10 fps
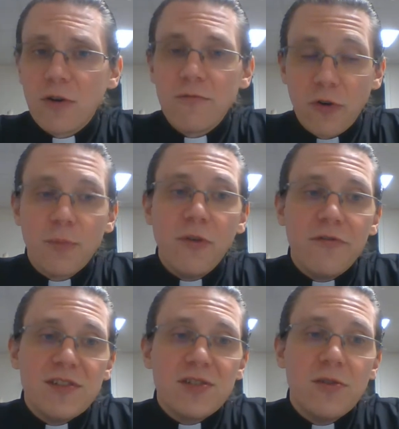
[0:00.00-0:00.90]
verbal,
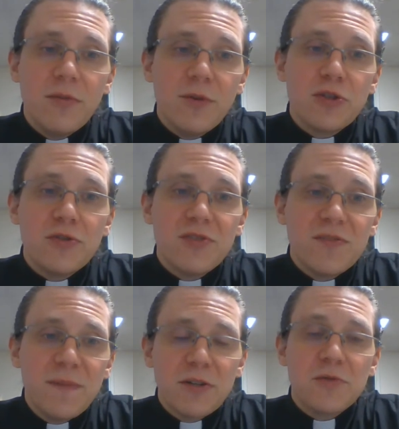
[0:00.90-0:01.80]
physical, emotional,
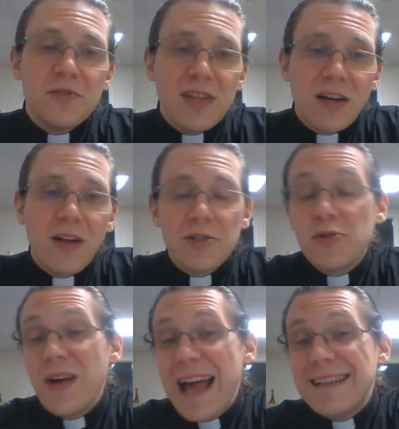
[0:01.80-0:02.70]
spiritual,
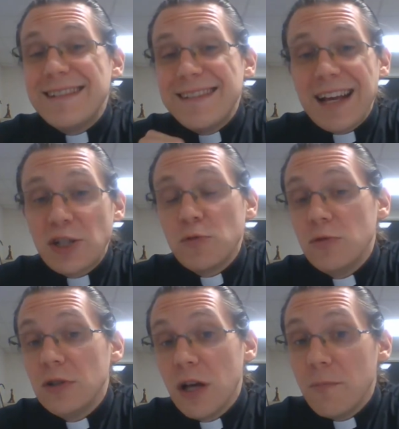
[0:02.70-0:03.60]
psychological, and
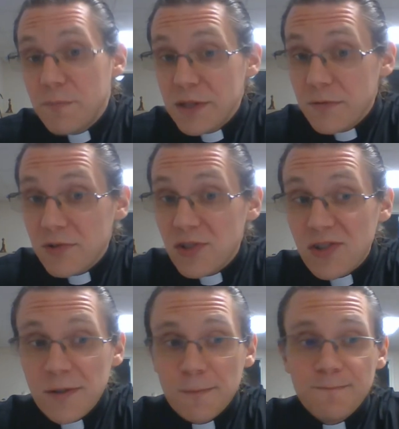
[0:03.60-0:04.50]
sexual abuse.